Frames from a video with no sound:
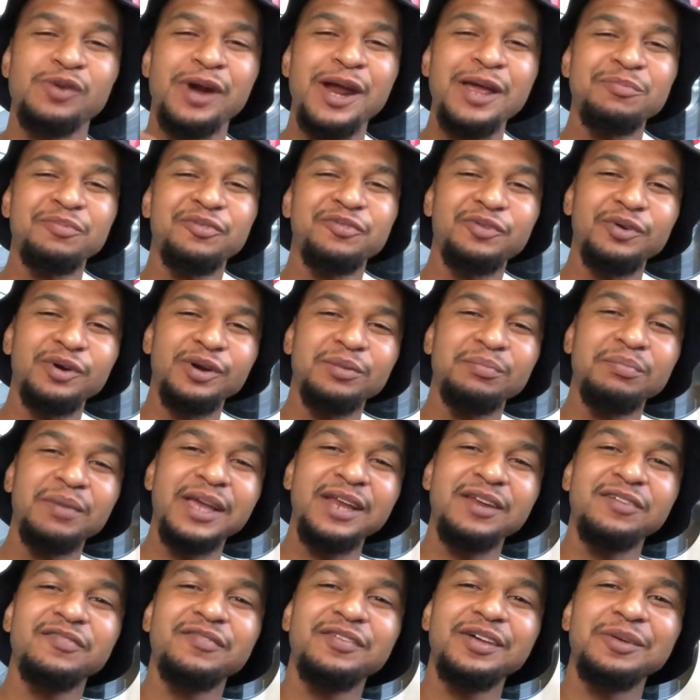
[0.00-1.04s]
Right before the
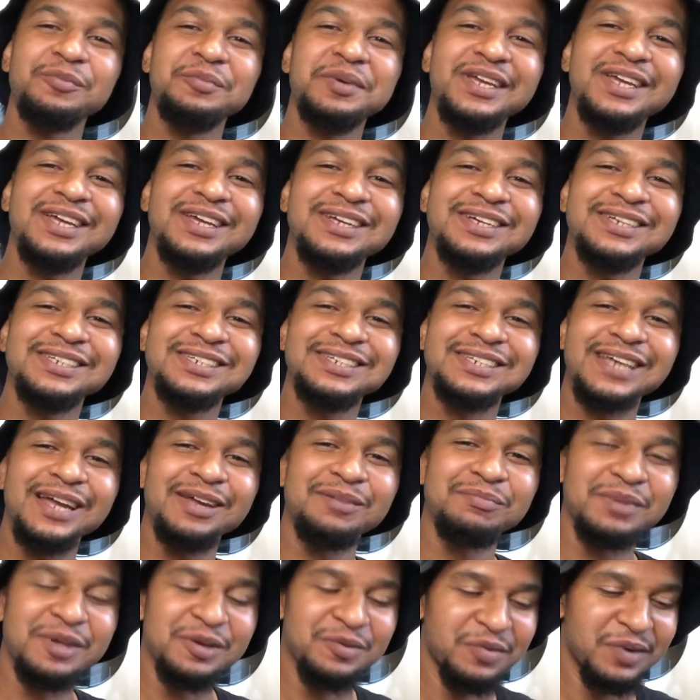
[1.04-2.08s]
main event, we get a
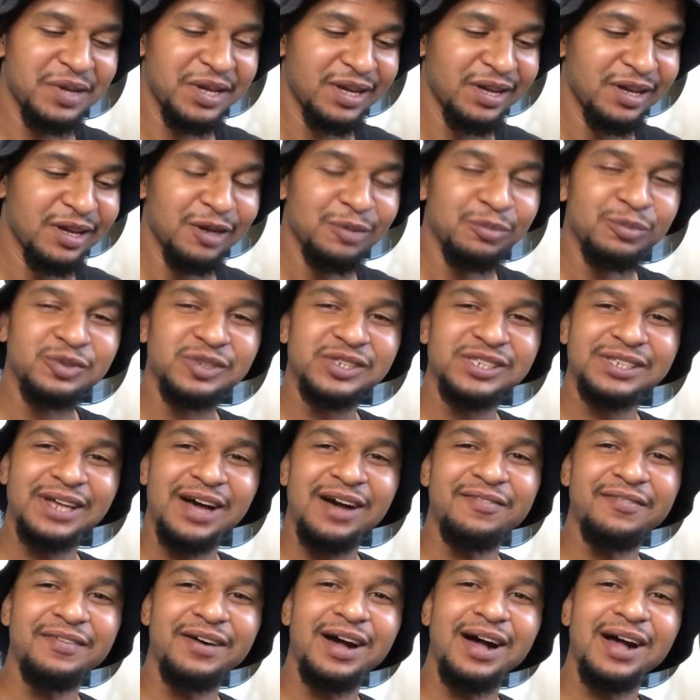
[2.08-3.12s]
segment with
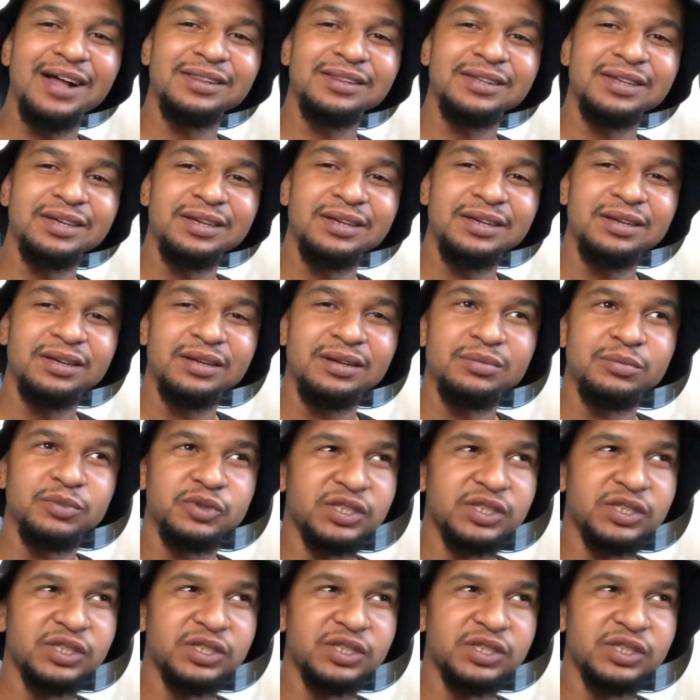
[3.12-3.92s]
Mustafa Ali.